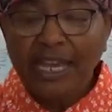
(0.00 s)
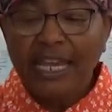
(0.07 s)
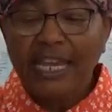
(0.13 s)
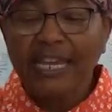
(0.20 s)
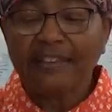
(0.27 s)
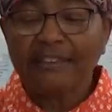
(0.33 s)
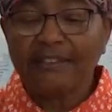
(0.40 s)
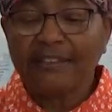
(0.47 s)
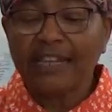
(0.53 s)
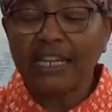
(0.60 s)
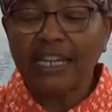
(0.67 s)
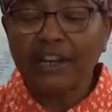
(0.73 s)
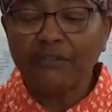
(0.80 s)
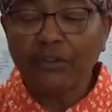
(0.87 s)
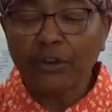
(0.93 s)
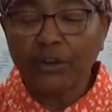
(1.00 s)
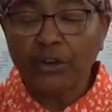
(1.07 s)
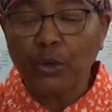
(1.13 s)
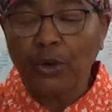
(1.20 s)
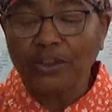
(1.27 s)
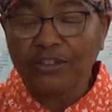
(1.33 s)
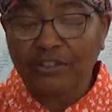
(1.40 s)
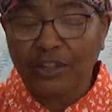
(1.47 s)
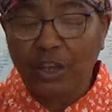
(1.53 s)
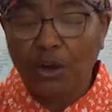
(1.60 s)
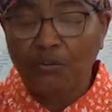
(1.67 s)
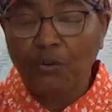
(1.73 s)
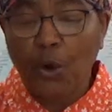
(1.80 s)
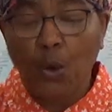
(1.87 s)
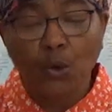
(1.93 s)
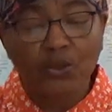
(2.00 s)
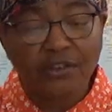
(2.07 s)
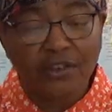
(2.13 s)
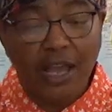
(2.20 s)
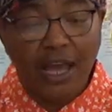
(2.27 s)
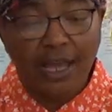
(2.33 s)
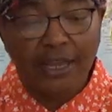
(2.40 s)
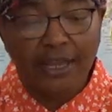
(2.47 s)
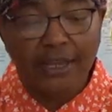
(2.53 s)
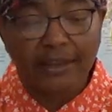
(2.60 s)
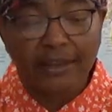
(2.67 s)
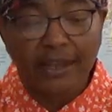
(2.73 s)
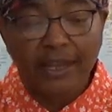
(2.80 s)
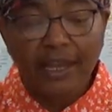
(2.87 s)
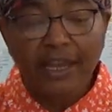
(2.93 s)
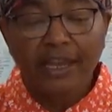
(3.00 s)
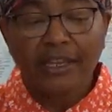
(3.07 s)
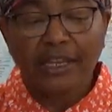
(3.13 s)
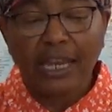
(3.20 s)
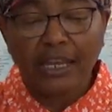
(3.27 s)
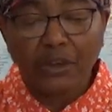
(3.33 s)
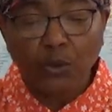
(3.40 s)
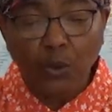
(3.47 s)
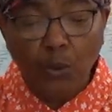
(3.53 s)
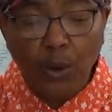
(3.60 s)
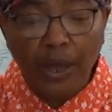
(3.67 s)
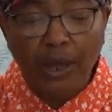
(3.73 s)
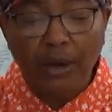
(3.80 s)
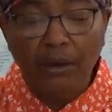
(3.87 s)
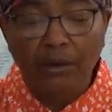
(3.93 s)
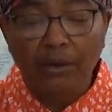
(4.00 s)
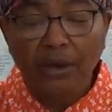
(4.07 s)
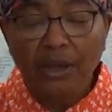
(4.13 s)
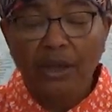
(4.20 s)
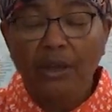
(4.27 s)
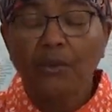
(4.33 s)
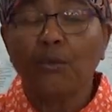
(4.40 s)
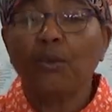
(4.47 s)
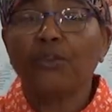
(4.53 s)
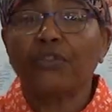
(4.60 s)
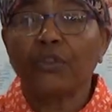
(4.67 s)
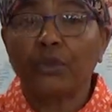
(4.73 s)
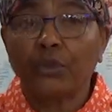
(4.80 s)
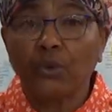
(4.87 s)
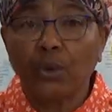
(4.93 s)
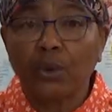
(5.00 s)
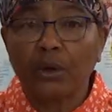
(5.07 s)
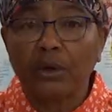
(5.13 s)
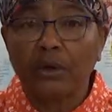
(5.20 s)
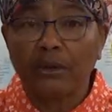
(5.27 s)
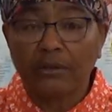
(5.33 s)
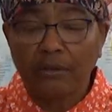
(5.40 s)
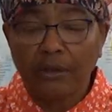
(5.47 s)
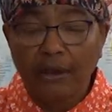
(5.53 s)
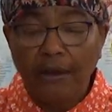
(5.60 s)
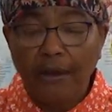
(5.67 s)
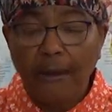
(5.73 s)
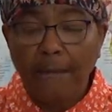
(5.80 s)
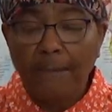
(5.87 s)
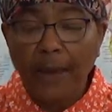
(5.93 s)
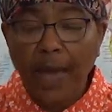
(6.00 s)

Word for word: It's deliver yourself, O Zion, that dwell with the daughters of